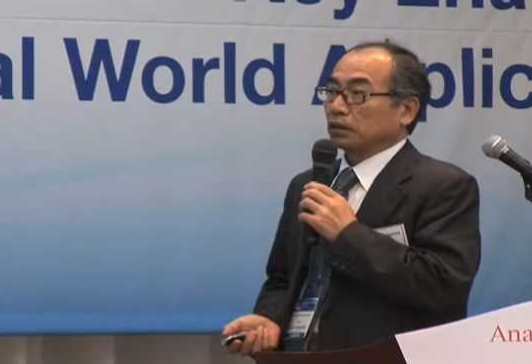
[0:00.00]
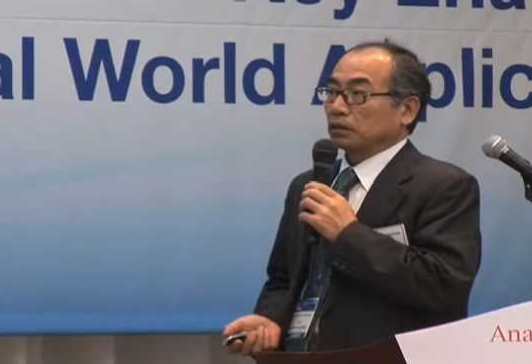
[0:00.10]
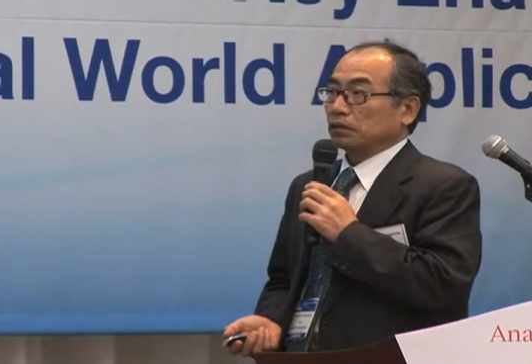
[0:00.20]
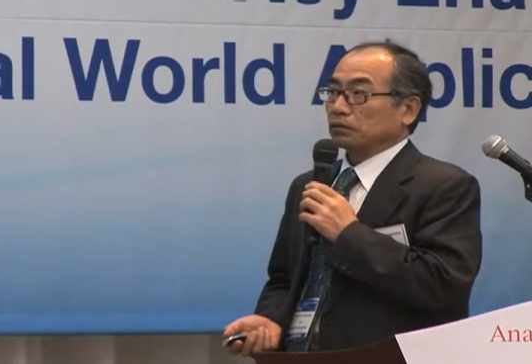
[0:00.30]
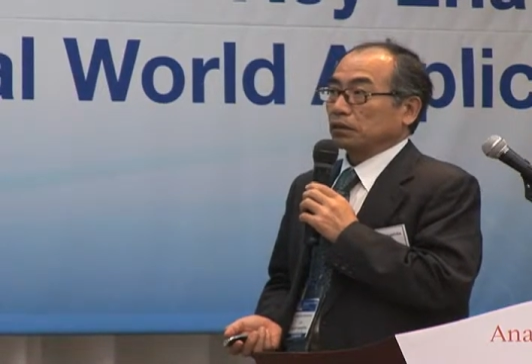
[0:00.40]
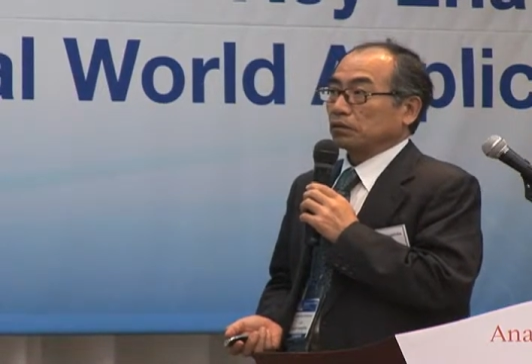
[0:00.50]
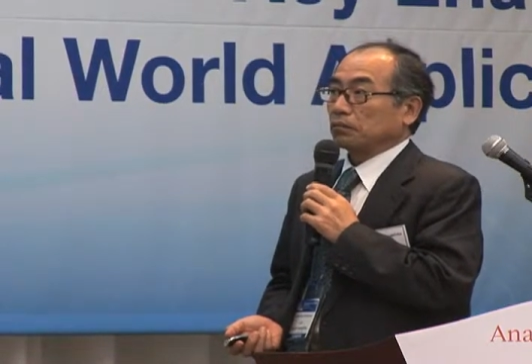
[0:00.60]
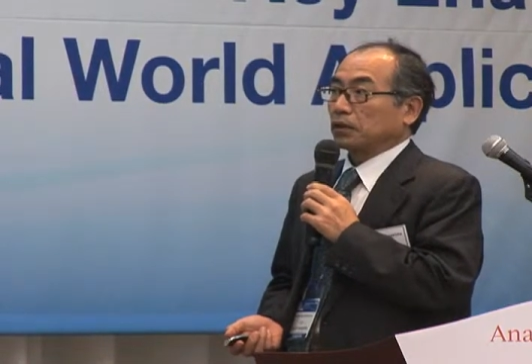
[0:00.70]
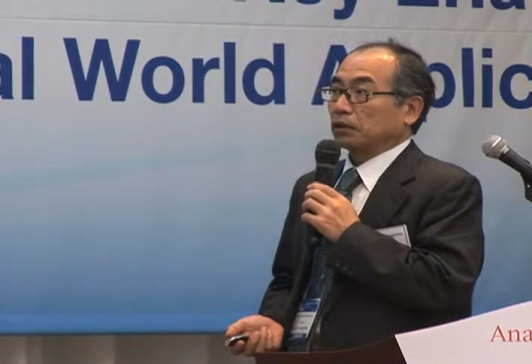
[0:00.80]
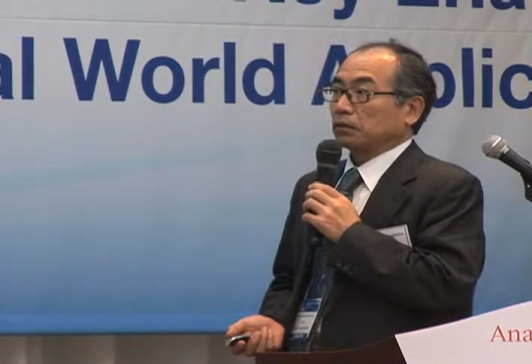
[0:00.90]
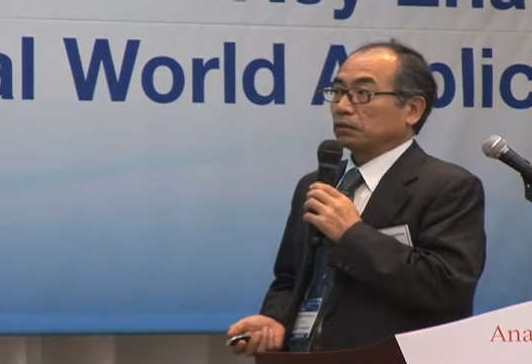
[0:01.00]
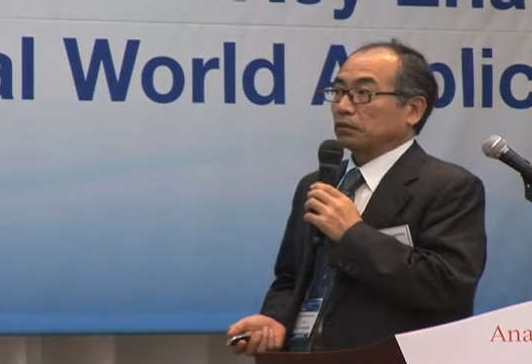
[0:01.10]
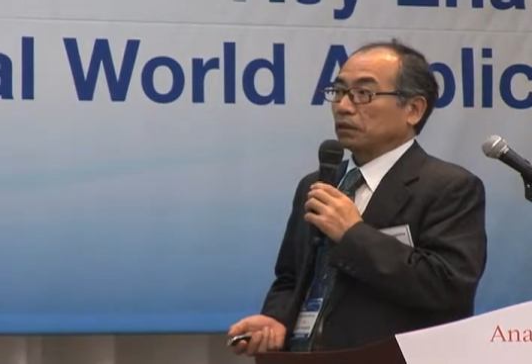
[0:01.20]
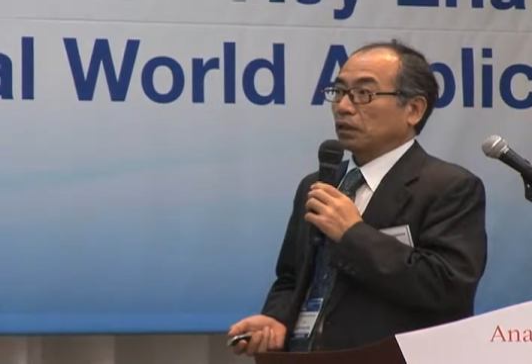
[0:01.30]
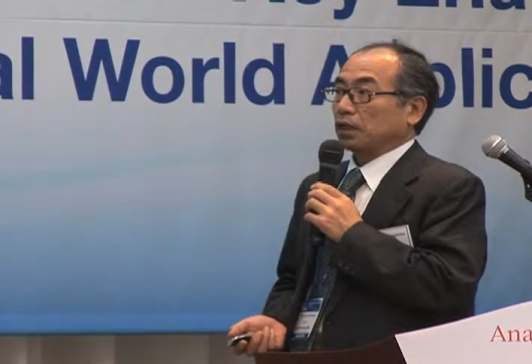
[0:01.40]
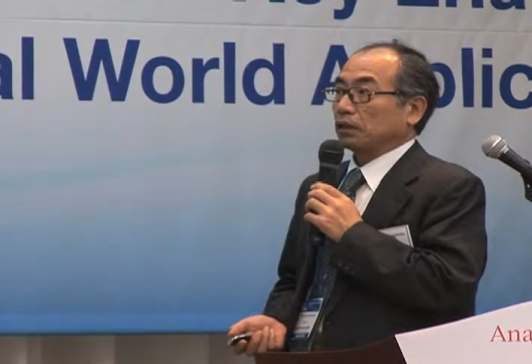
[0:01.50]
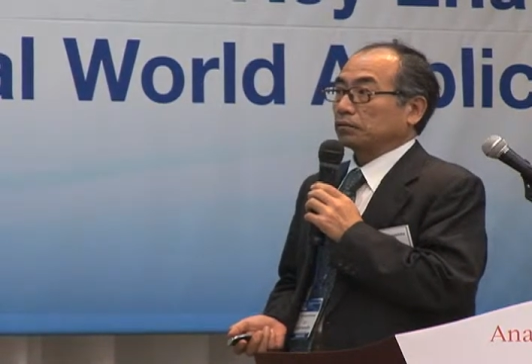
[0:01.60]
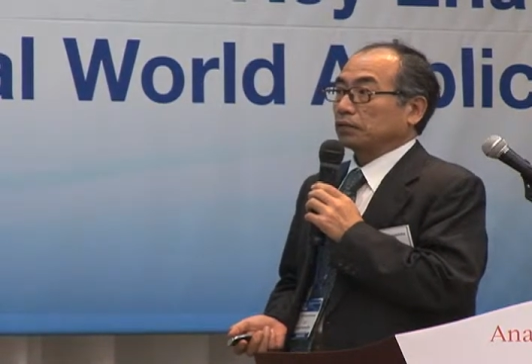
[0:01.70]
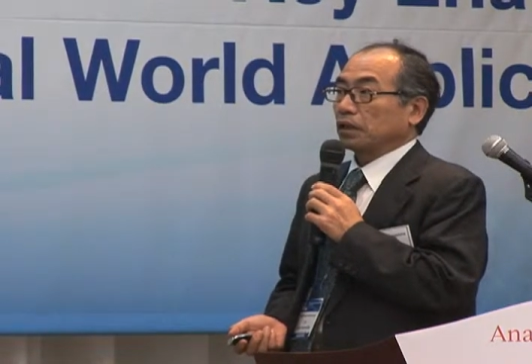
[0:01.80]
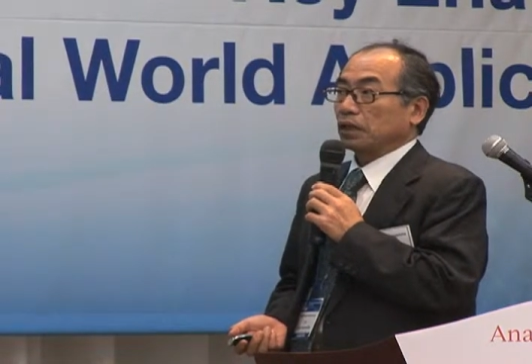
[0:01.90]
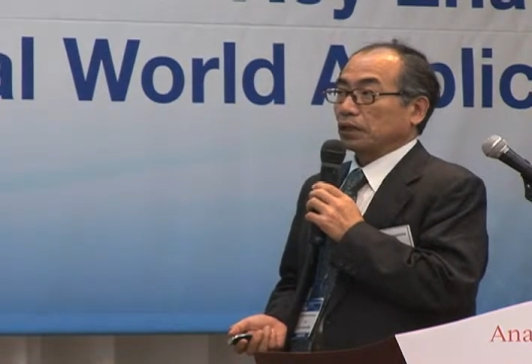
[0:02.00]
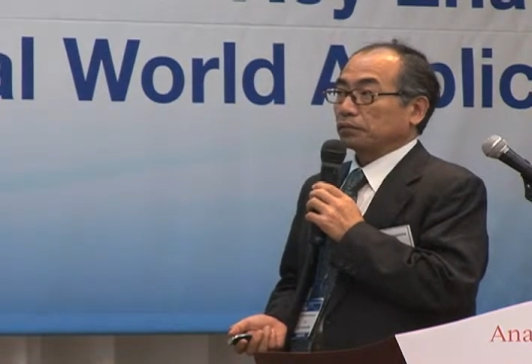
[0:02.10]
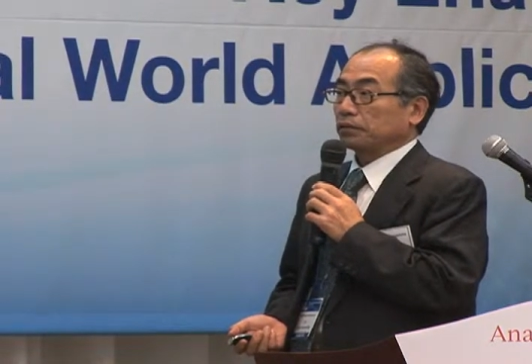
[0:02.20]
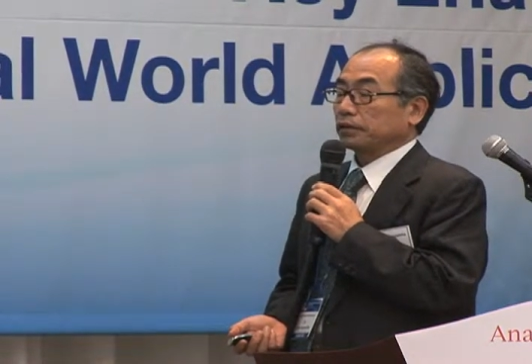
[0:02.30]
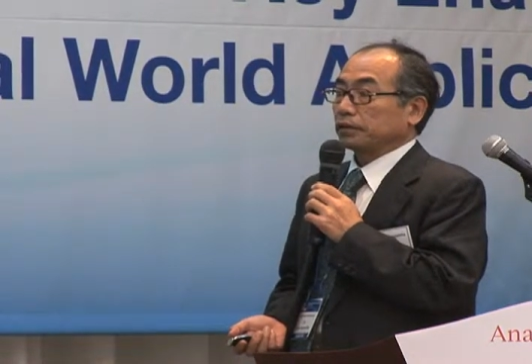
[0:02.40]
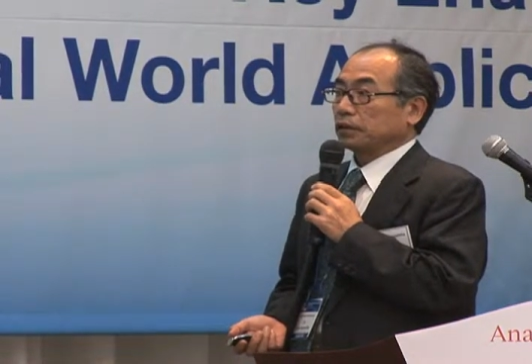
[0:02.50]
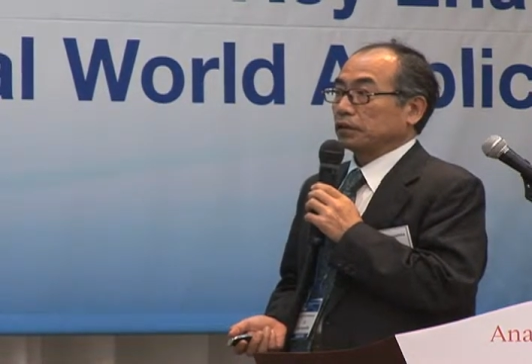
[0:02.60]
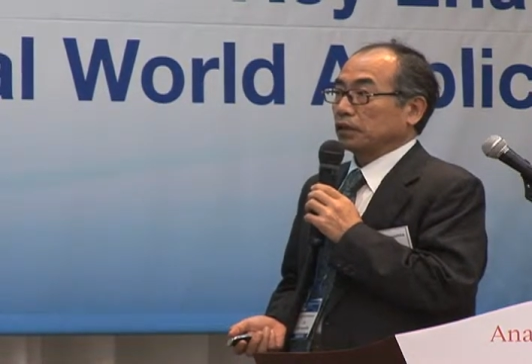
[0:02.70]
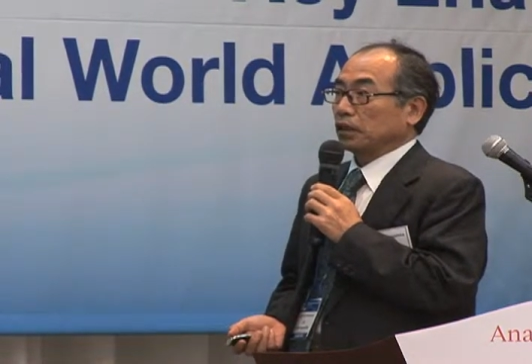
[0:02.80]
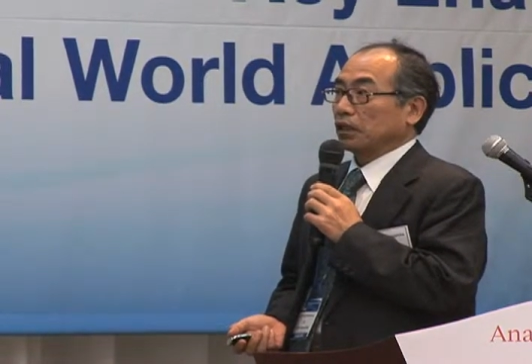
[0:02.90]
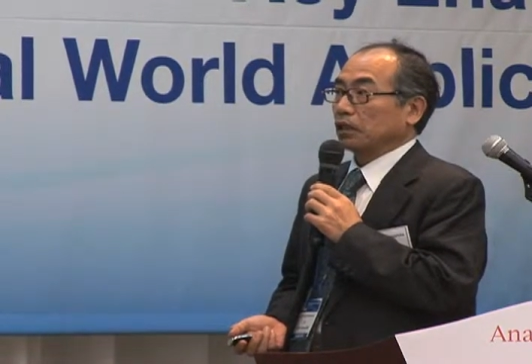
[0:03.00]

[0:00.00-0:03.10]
D-to-A conversion, IF filter,